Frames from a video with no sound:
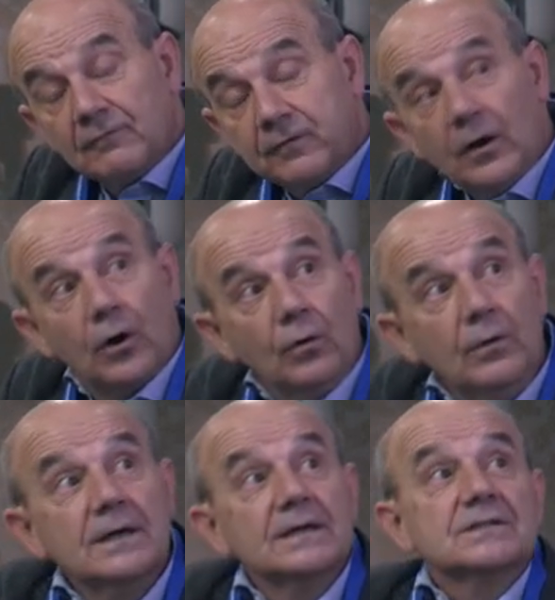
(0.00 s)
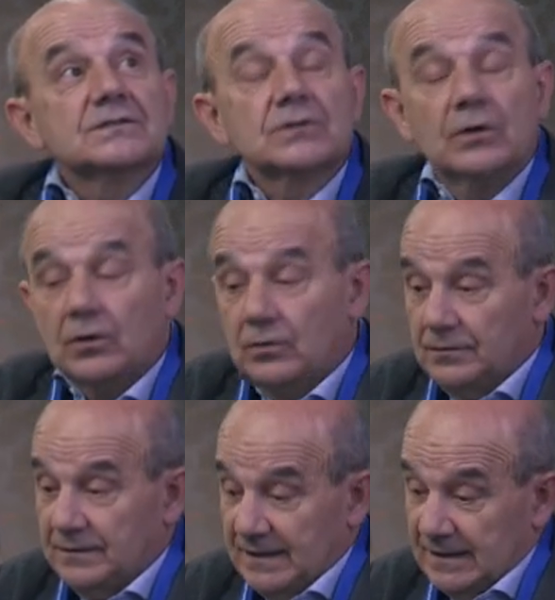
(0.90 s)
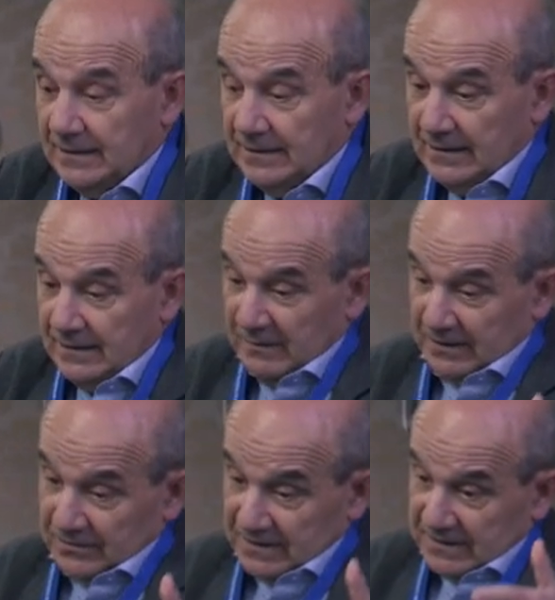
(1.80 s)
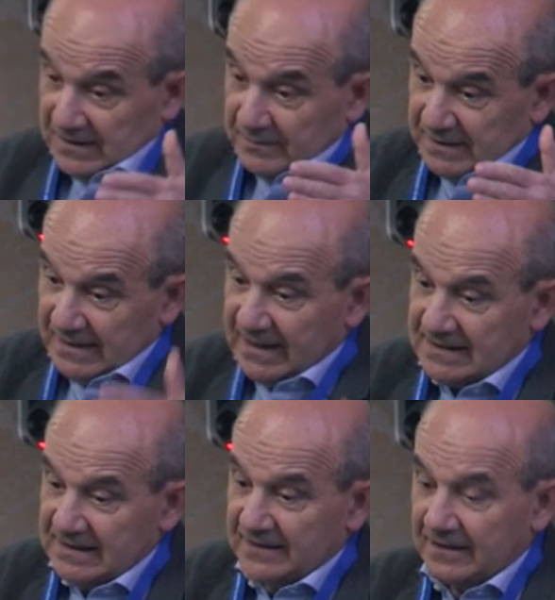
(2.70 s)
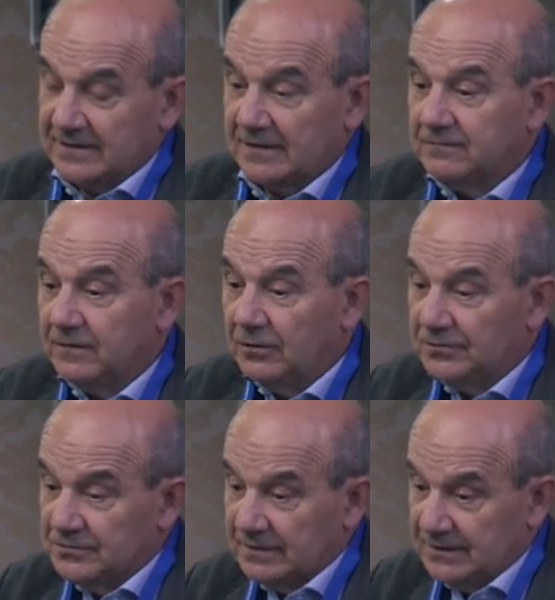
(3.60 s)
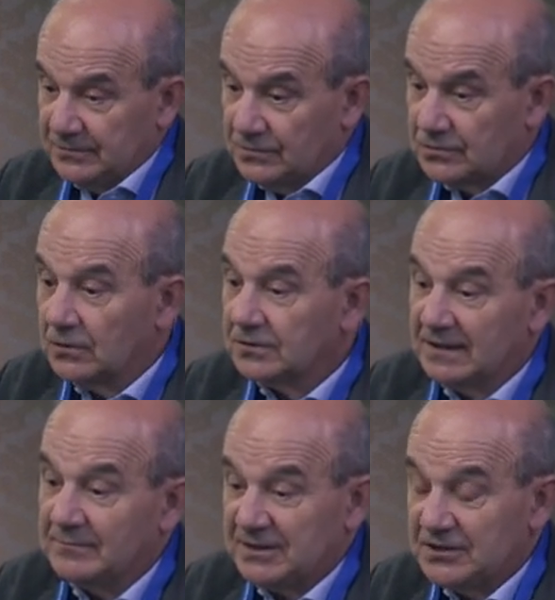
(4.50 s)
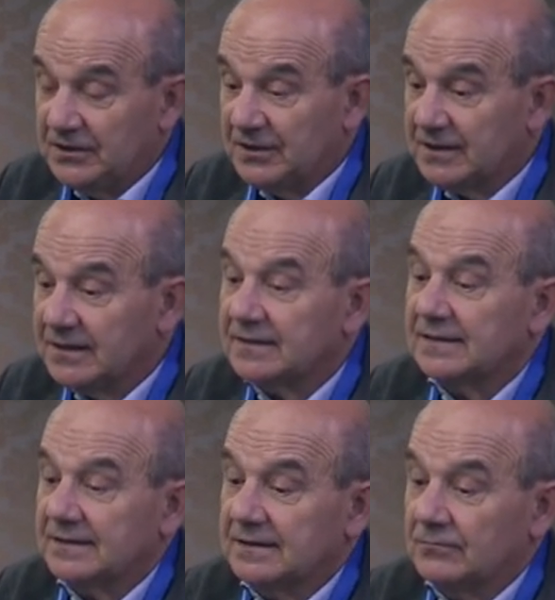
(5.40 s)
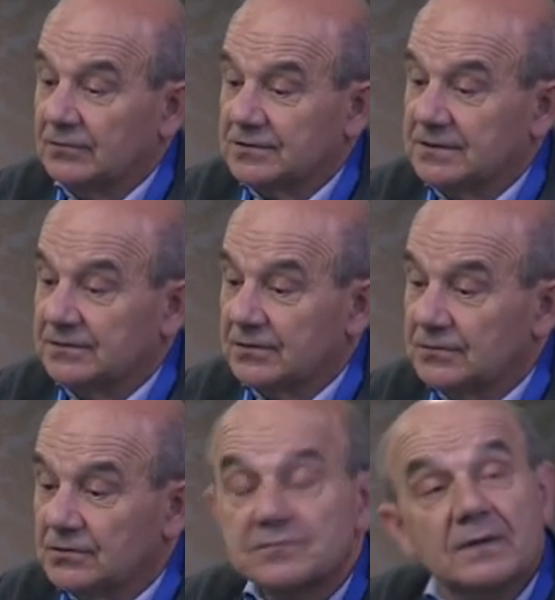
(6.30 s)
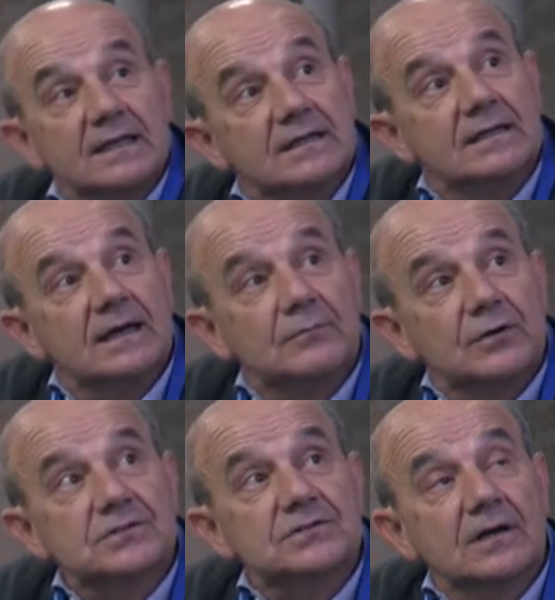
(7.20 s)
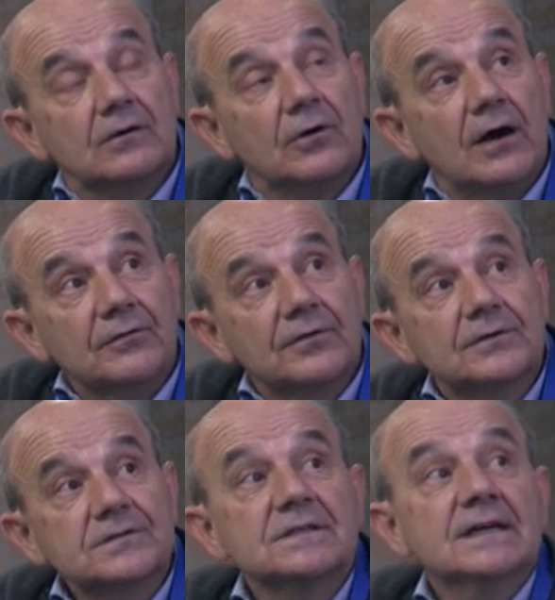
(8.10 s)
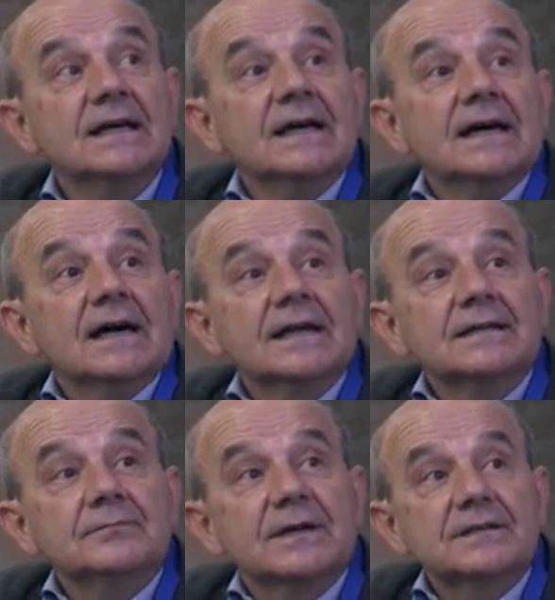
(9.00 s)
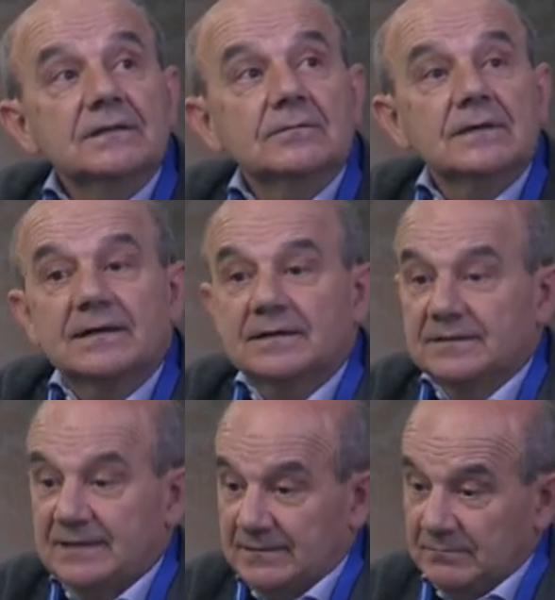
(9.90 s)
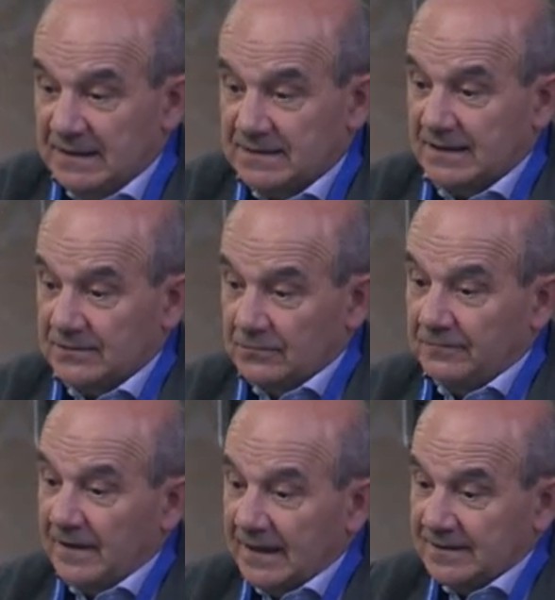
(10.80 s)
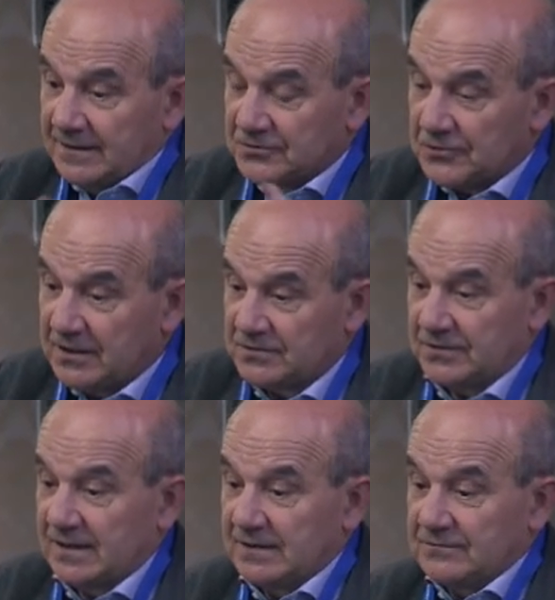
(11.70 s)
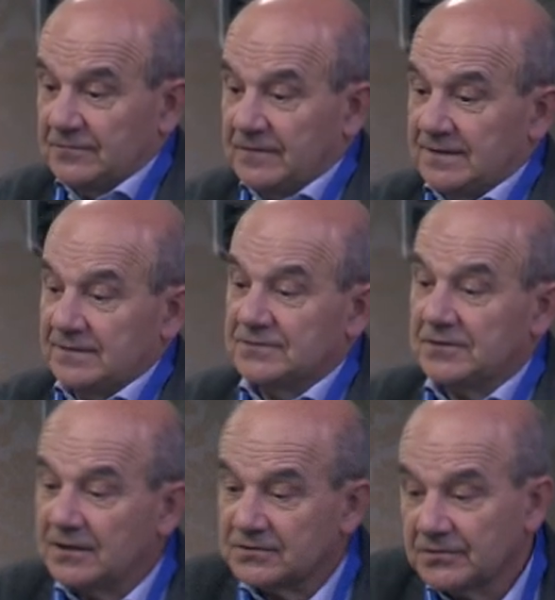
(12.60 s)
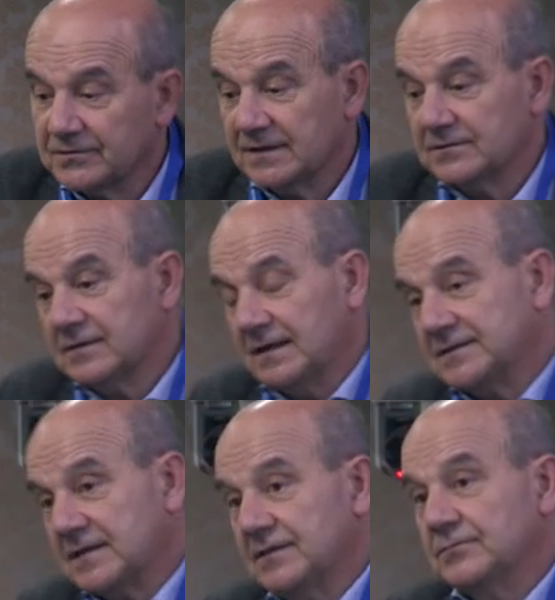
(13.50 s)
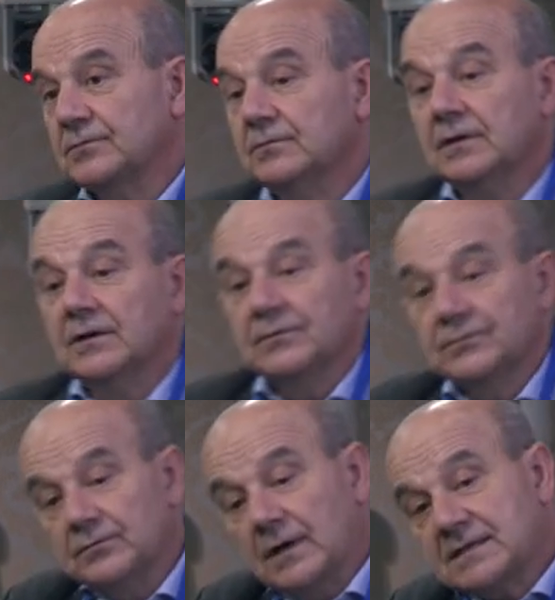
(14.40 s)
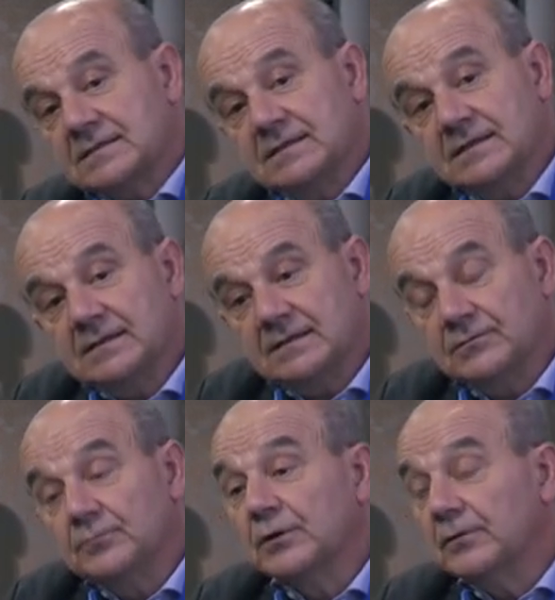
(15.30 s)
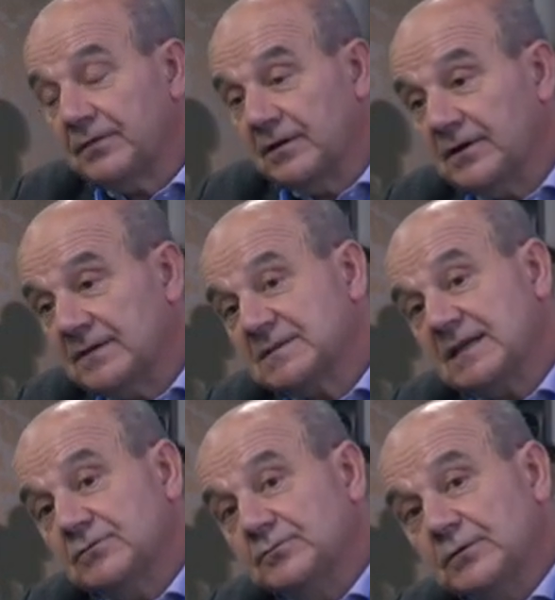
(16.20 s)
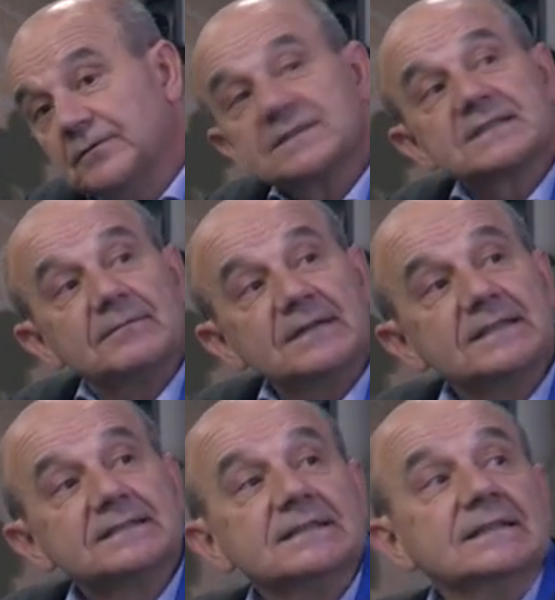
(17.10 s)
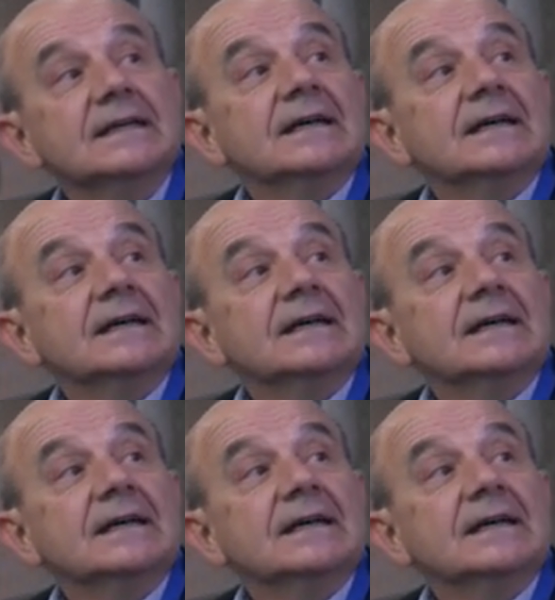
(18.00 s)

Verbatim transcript: flow. So then, uh, because it is precisely a gradient flow, you can use all the machinery that was introduced by Ambrosio and co-authors. And in particular, that means that you find the structure. And if you find the structure, then you can try to, to ask, uh, to prove theorems and to prove stability